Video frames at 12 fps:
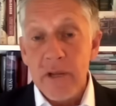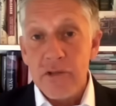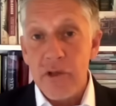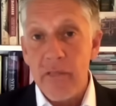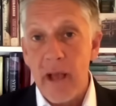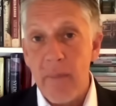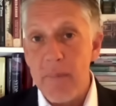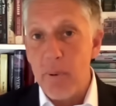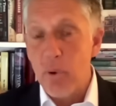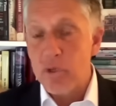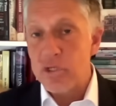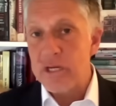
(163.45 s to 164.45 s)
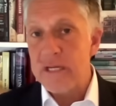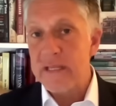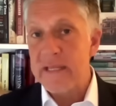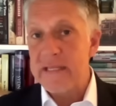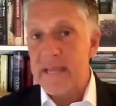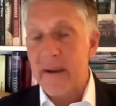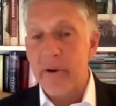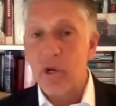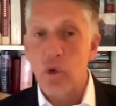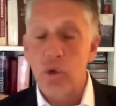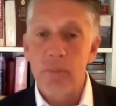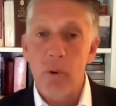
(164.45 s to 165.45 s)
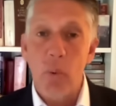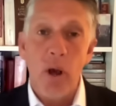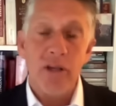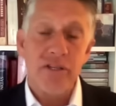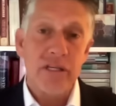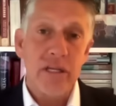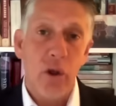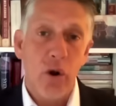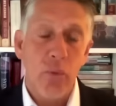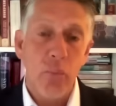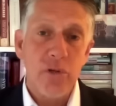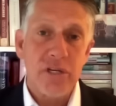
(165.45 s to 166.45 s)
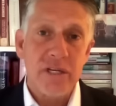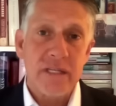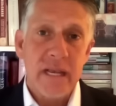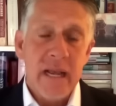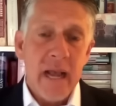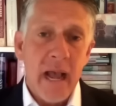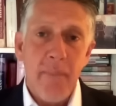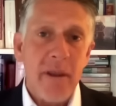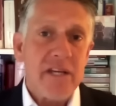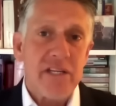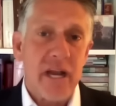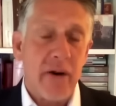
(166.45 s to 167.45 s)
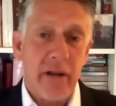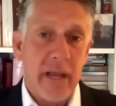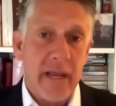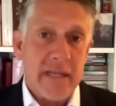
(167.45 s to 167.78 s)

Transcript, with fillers: So they'll be pushed into this area called Mawasi, Lauren, which is a beach area.